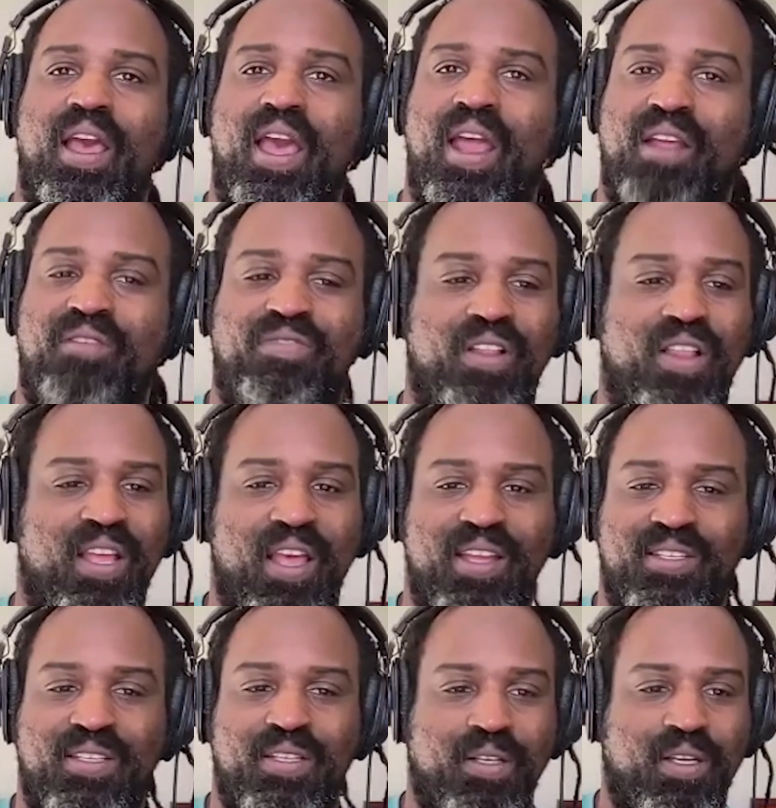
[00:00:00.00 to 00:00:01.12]
And I feel like I
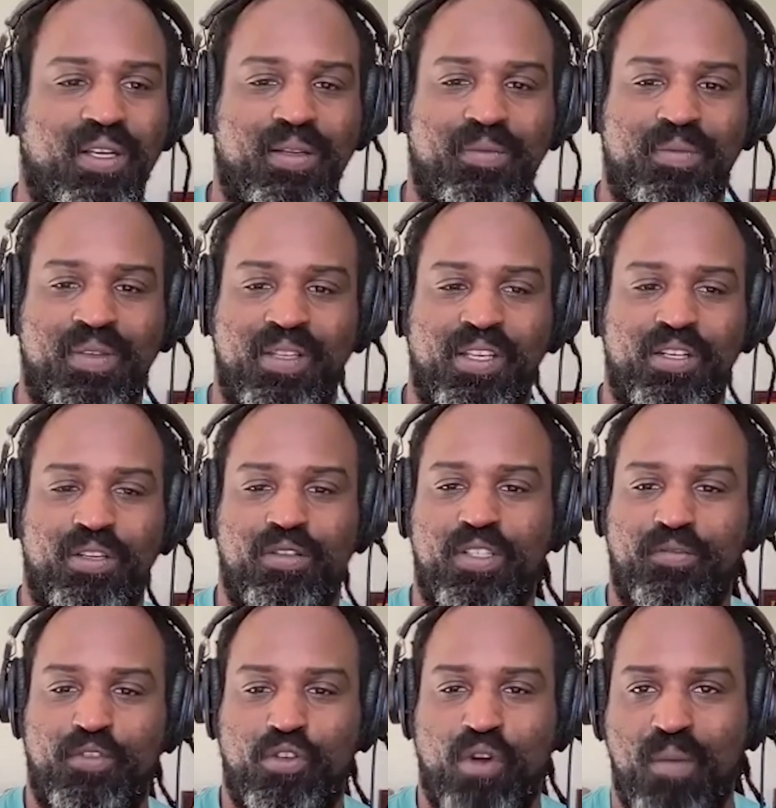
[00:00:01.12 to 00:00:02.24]
took years
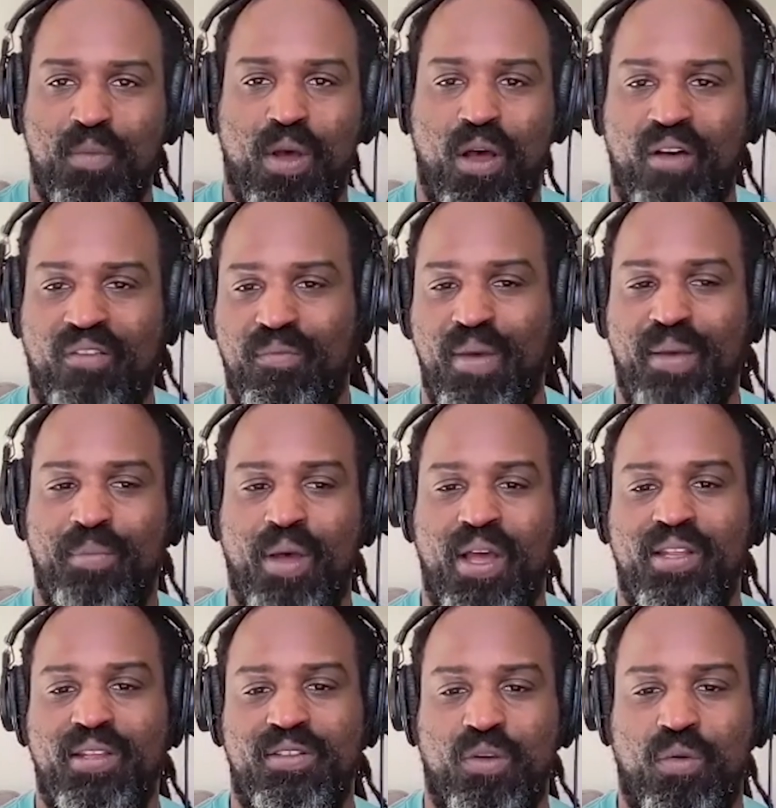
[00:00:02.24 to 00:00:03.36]
of trauma off of my
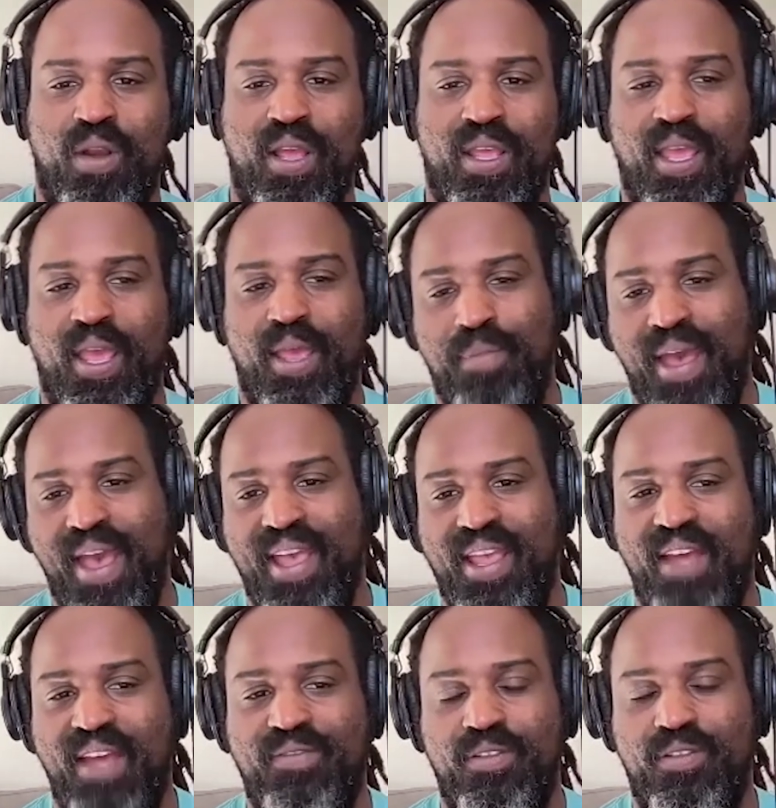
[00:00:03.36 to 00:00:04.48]
body. So when I came back
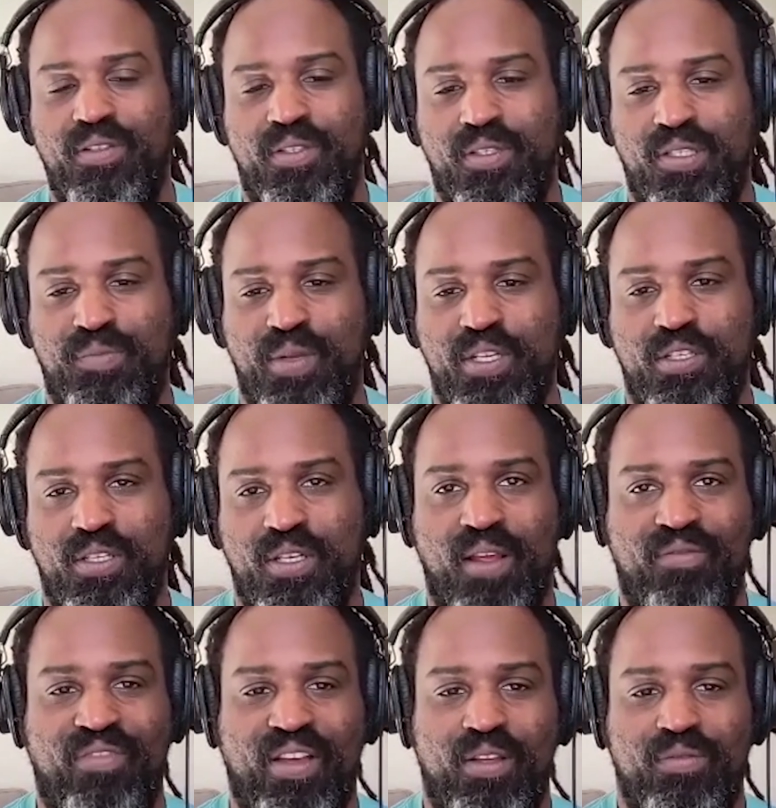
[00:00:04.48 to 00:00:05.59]
after the suspension, I
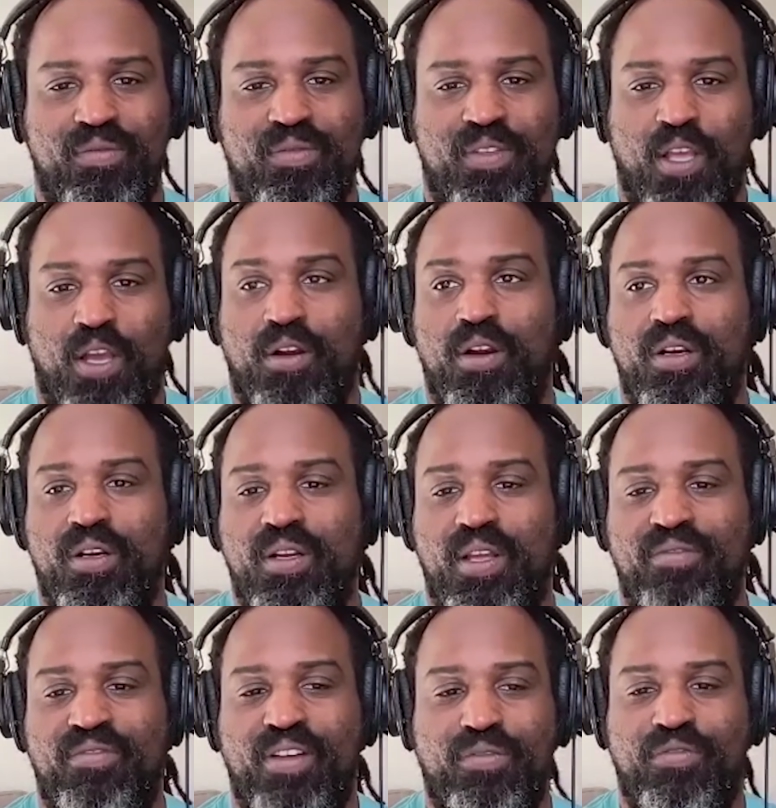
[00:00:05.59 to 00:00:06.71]
felt younger. I
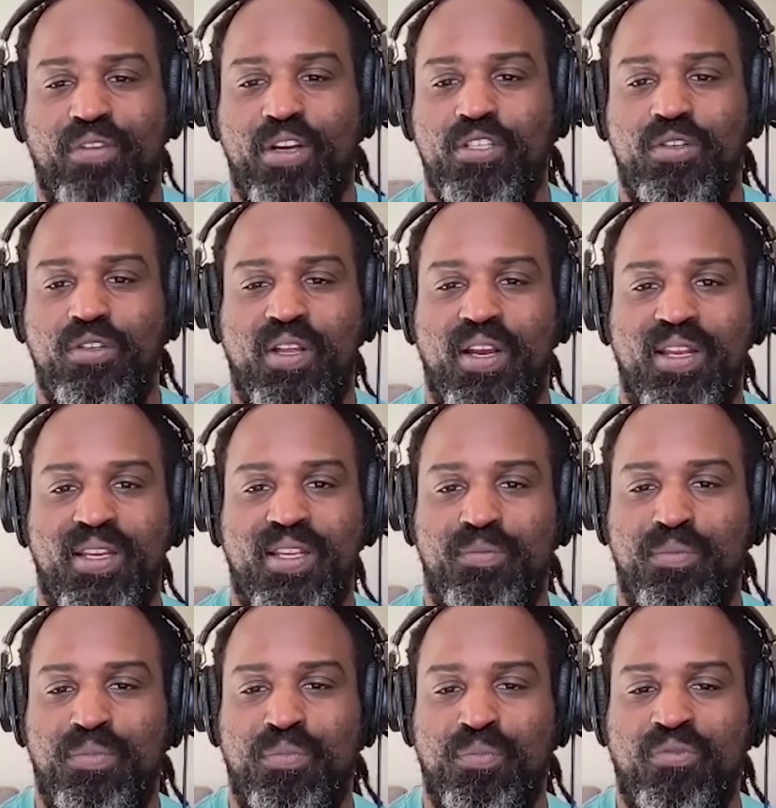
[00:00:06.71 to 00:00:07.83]
felt fresher than I did
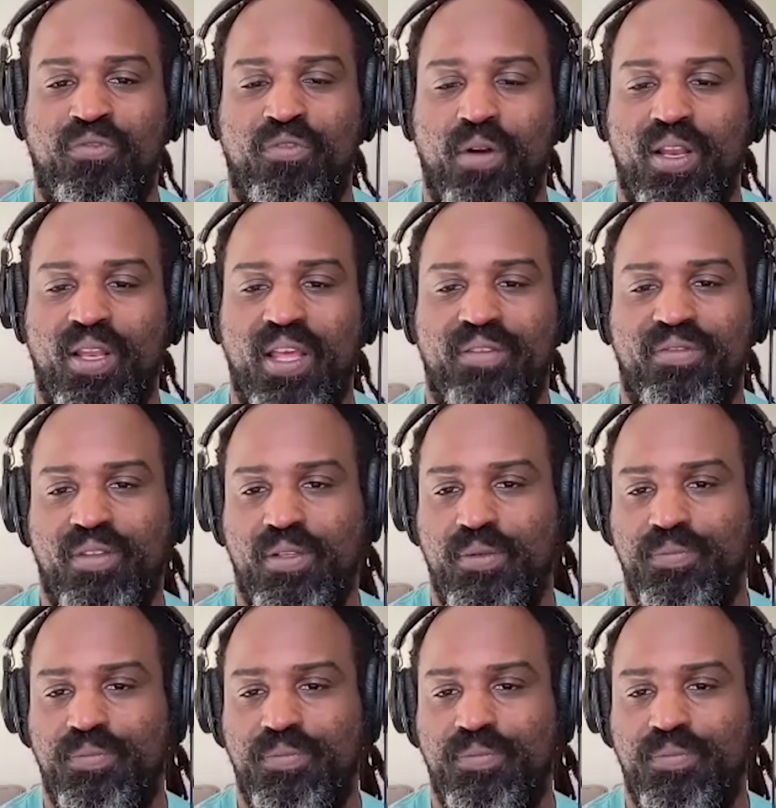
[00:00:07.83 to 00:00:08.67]
before I left.